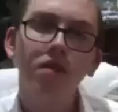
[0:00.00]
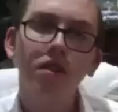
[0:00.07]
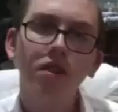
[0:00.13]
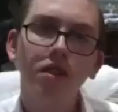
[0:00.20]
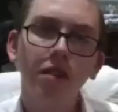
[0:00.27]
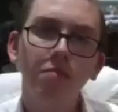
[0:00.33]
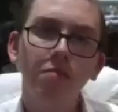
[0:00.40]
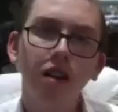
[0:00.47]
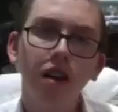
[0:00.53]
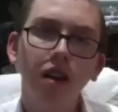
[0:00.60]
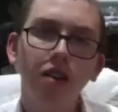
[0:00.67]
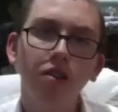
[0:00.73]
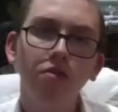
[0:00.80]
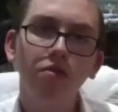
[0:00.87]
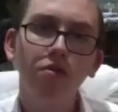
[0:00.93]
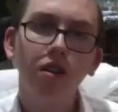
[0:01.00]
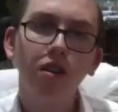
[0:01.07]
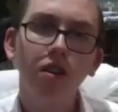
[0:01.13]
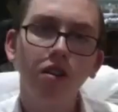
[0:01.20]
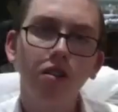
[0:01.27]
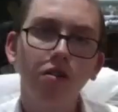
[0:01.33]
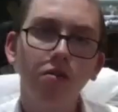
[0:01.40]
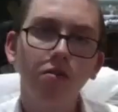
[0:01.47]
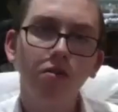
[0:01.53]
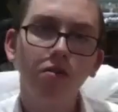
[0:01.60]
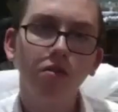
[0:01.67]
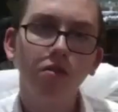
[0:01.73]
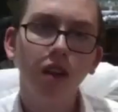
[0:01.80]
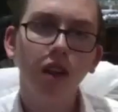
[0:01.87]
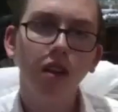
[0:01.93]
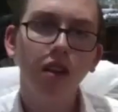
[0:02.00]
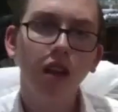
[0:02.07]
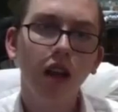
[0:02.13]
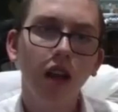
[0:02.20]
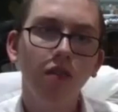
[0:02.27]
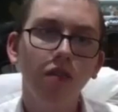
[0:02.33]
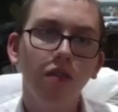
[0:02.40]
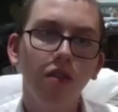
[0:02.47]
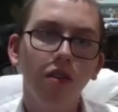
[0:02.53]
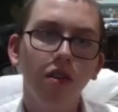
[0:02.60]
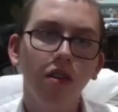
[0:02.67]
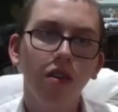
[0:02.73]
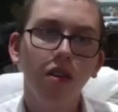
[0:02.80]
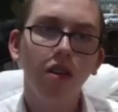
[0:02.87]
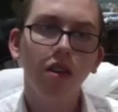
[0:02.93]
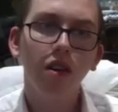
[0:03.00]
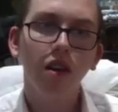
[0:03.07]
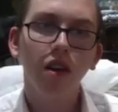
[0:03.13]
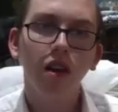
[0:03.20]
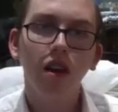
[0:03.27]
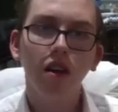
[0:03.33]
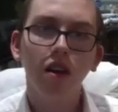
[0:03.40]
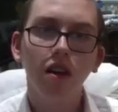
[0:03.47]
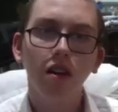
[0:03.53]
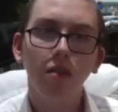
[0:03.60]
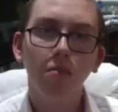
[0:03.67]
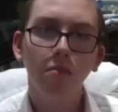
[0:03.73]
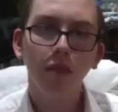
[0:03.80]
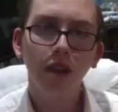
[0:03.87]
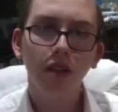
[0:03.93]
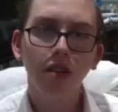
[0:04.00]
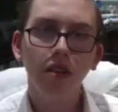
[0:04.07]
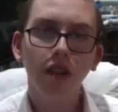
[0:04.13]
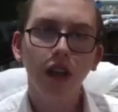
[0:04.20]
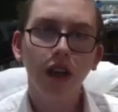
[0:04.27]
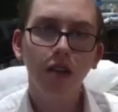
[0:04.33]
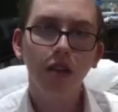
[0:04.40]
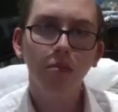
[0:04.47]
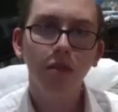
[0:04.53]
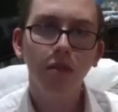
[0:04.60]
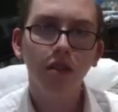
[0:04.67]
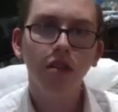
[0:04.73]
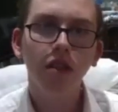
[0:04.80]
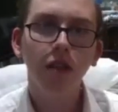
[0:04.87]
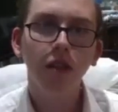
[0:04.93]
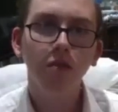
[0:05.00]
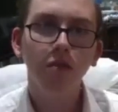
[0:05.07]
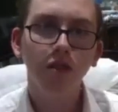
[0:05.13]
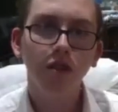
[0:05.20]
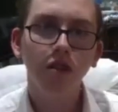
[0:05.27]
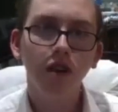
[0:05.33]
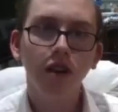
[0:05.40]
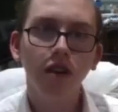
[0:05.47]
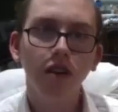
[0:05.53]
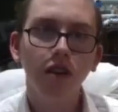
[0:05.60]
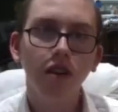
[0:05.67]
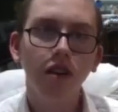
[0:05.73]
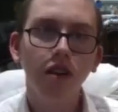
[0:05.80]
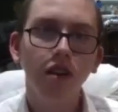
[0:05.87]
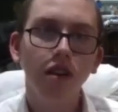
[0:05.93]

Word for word: for example, I know uh, you you can't have uh, uh, meat at a milk table, correct?